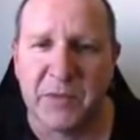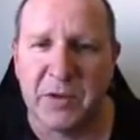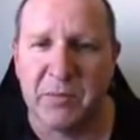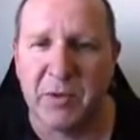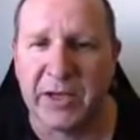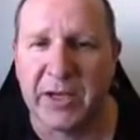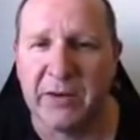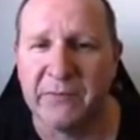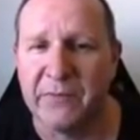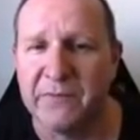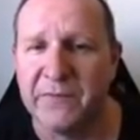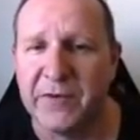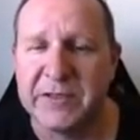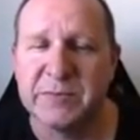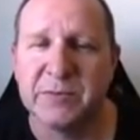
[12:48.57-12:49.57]
You might come
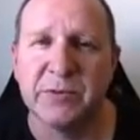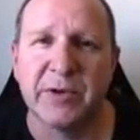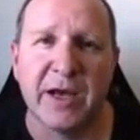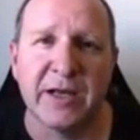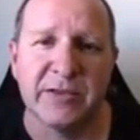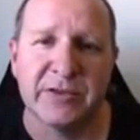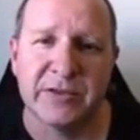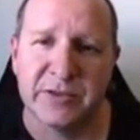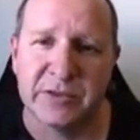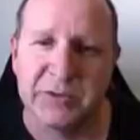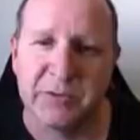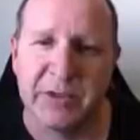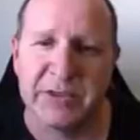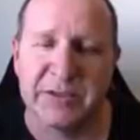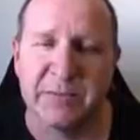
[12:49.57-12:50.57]
from Facebook ads to the
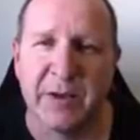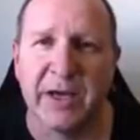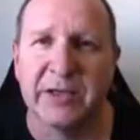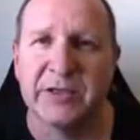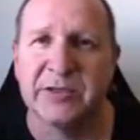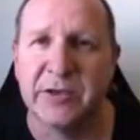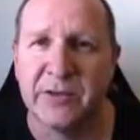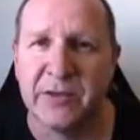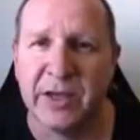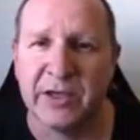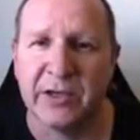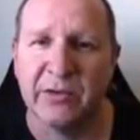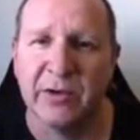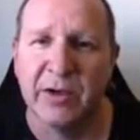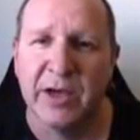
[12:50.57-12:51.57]
squeeze page and a
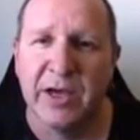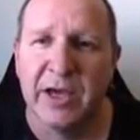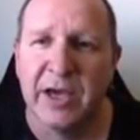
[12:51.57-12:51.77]
thank you.